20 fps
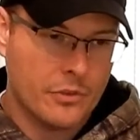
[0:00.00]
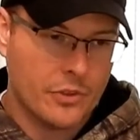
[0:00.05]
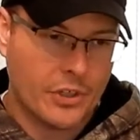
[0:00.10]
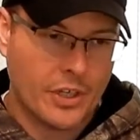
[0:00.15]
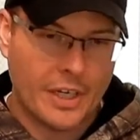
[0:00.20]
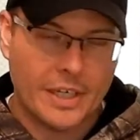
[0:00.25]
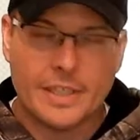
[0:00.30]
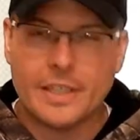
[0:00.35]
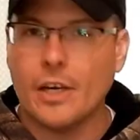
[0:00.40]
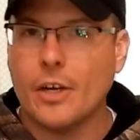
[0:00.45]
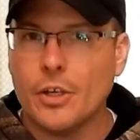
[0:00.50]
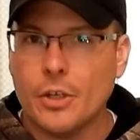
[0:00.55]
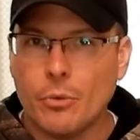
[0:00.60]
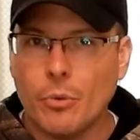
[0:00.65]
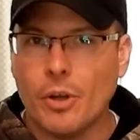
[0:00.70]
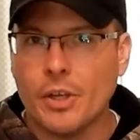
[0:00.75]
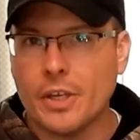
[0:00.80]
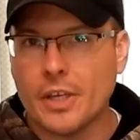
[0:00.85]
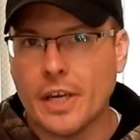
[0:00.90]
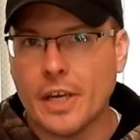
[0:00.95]
They're going to tell
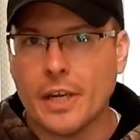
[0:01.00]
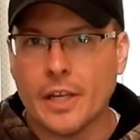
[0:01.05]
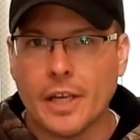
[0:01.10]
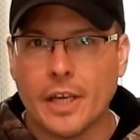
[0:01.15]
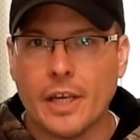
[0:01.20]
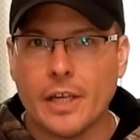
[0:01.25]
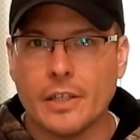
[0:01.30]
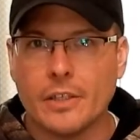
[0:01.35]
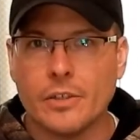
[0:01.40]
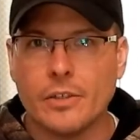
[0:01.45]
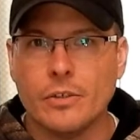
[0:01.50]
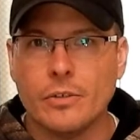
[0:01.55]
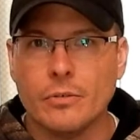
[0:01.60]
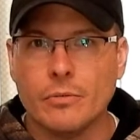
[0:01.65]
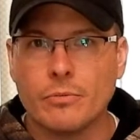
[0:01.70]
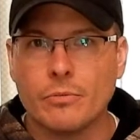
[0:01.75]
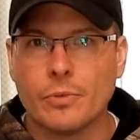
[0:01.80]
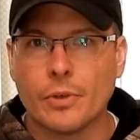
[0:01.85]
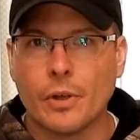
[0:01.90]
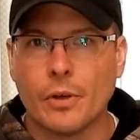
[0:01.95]
you what you can and can't
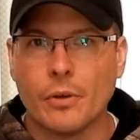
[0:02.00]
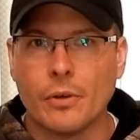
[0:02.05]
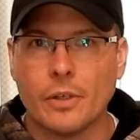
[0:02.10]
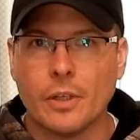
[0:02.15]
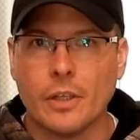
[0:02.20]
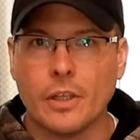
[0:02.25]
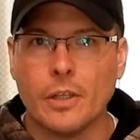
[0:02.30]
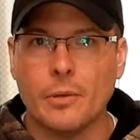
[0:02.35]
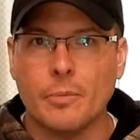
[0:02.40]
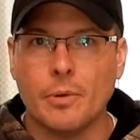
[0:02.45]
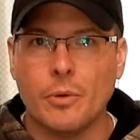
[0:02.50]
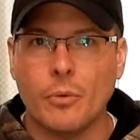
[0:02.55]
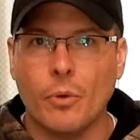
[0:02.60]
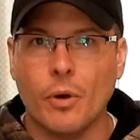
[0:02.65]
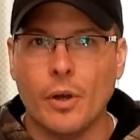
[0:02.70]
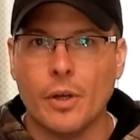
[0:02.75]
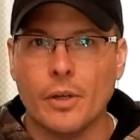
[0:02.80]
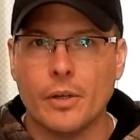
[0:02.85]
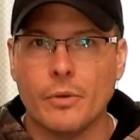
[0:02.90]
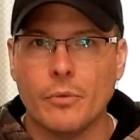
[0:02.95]
do. They're going to limit
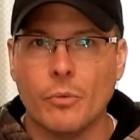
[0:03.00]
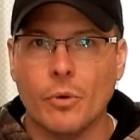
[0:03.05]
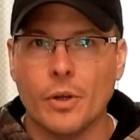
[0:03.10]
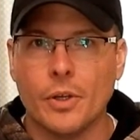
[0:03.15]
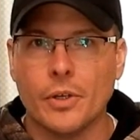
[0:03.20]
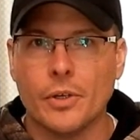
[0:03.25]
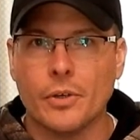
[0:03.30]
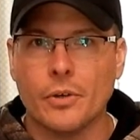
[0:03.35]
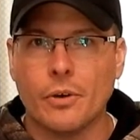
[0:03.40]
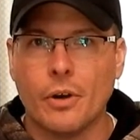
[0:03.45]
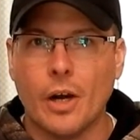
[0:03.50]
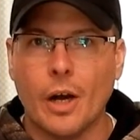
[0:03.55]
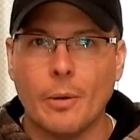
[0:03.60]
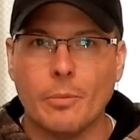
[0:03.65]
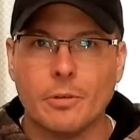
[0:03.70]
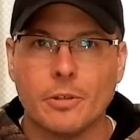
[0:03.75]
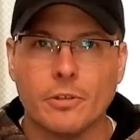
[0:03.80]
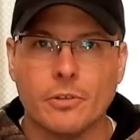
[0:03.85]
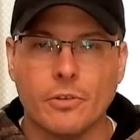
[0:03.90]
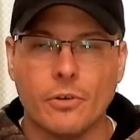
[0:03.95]
what your
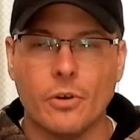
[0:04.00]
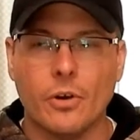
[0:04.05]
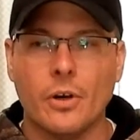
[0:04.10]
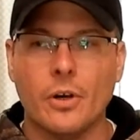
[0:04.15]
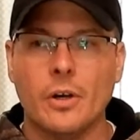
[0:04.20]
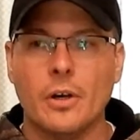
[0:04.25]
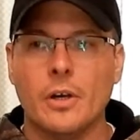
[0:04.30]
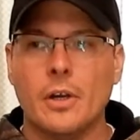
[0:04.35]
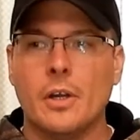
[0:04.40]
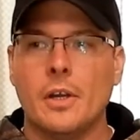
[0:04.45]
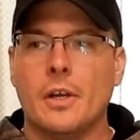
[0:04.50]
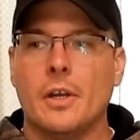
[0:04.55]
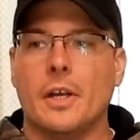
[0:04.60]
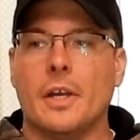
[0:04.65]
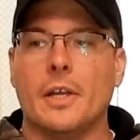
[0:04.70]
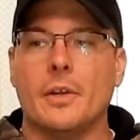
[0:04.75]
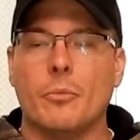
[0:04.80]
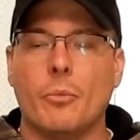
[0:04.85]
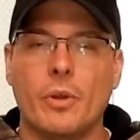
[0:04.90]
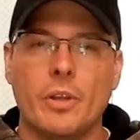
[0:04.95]
options are.
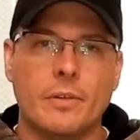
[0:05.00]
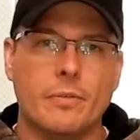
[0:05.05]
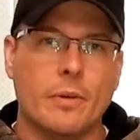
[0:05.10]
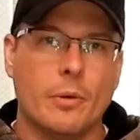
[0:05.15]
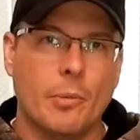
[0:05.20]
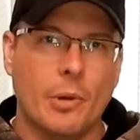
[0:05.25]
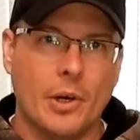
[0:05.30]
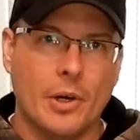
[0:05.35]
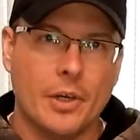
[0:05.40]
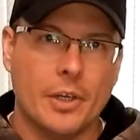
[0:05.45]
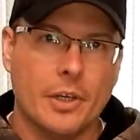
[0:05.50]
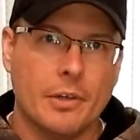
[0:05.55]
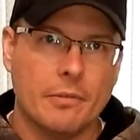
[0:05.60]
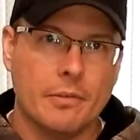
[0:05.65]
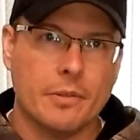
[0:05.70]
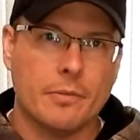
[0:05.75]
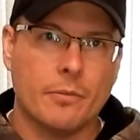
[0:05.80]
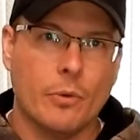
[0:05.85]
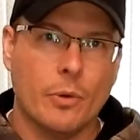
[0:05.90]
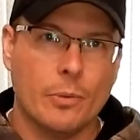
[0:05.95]
And we live in America.
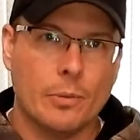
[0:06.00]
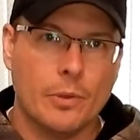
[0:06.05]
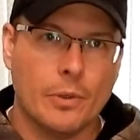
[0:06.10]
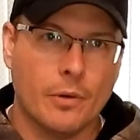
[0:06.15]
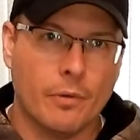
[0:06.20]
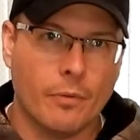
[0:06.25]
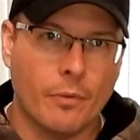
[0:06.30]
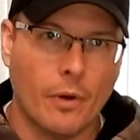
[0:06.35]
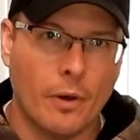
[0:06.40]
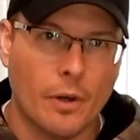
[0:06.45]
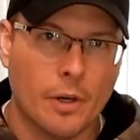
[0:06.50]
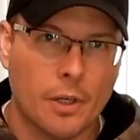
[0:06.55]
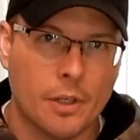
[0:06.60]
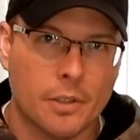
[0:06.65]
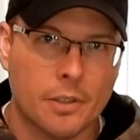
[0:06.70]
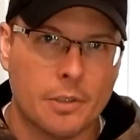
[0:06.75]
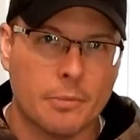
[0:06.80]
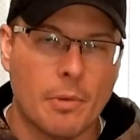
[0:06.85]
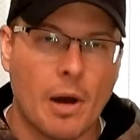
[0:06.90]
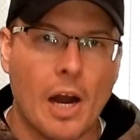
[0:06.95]
It was formed on
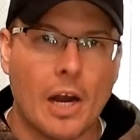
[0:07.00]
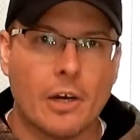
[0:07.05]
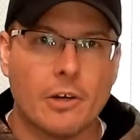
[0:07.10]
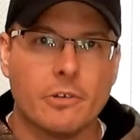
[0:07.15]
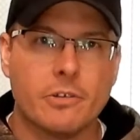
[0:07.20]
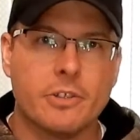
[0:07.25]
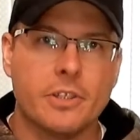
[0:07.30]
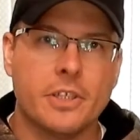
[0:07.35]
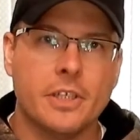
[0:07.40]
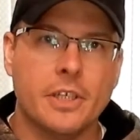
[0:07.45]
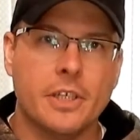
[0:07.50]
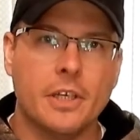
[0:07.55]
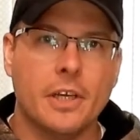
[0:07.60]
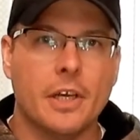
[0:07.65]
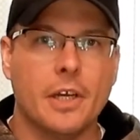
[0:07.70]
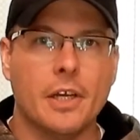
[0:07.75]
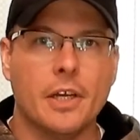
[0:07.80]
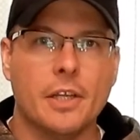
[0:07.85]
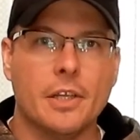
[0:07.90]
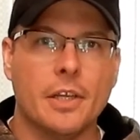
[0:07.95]
a democracy,
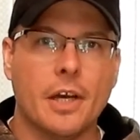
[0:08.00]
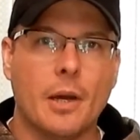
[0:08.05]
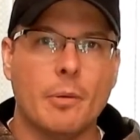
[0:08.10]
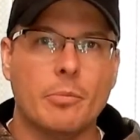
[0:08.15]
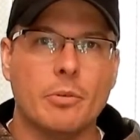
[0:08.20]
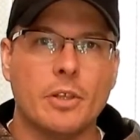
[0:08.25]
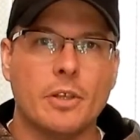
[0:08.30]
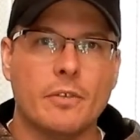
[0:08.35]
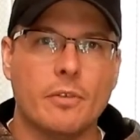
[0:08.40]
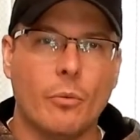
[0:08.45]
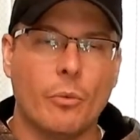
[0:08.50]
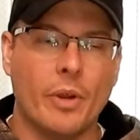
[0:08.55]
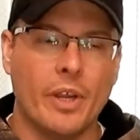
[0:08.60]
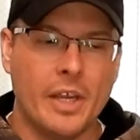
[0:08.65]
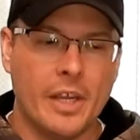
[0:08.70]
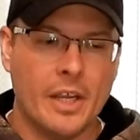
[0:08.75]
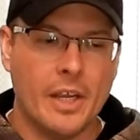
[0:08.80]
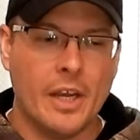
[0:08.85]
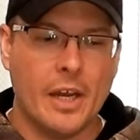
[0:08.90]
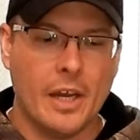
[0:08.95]
and I believe that
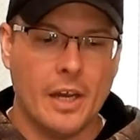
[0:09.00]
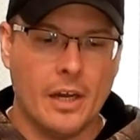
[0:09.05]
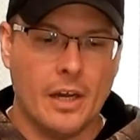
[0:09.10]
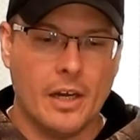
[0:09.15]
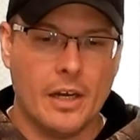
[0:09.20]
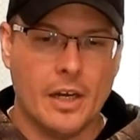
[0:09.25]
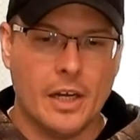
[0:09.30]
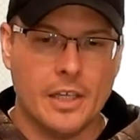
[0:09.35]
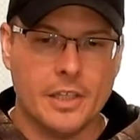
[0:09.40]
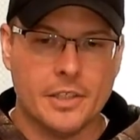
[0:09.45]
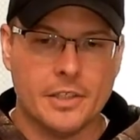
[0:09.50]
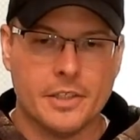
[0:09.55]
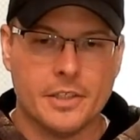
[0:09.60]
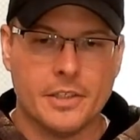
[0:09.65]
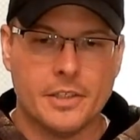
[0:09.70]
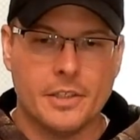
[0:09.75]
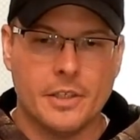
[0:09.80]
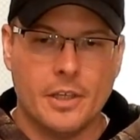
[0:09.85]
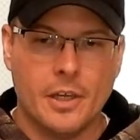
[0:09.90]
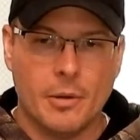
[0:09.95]
we,
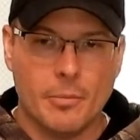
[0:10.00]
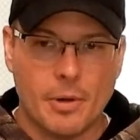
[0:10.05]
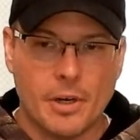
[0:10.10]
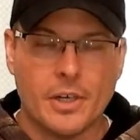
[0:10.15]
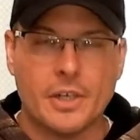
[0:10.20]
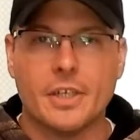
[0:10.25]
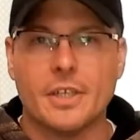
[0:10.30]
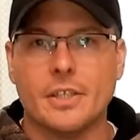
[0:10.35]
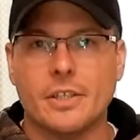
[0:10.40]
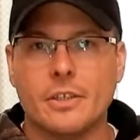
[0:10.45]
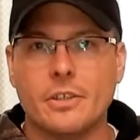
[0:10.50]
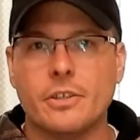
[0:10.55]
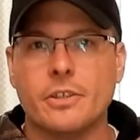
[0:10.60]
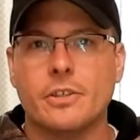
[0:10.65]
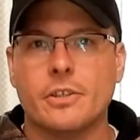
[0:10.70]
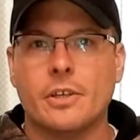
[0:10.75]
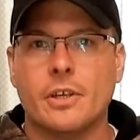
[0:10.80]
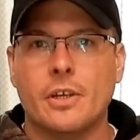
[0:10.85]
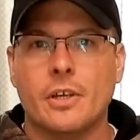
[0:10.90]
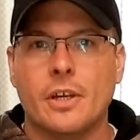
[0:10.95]
as
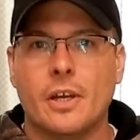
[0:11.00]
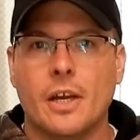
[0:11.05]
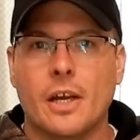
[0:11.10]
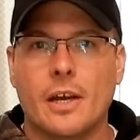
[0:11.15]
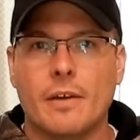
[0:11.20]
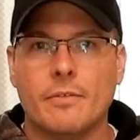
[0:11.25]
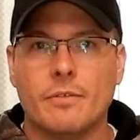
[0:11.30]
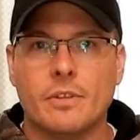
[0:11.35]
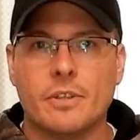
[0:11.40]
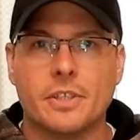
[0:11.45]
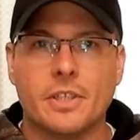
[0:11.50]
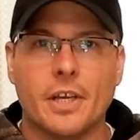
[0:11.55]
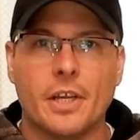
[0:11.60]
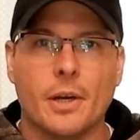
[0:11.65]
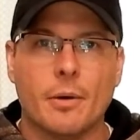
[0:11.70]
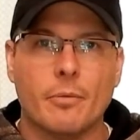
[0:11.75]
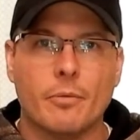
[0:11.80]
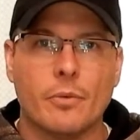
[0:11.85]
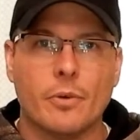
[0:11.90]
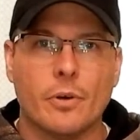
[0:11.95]
Americans, have to
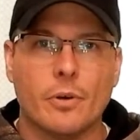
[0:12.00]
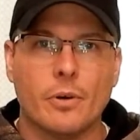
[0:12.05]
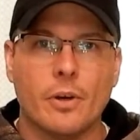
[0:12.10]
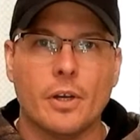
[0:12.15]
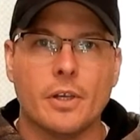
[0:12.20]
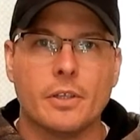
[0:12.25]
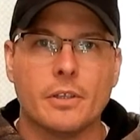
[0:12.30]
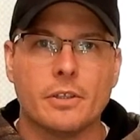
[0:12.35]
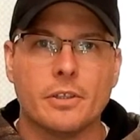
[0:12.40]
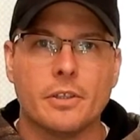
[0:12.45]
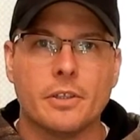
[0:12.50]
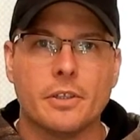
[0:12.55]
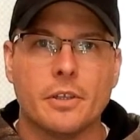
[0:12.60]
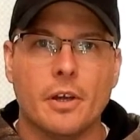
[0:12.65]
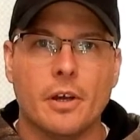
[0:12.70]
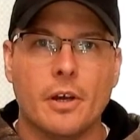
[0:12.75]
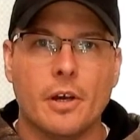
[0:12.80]
stand up for our rights.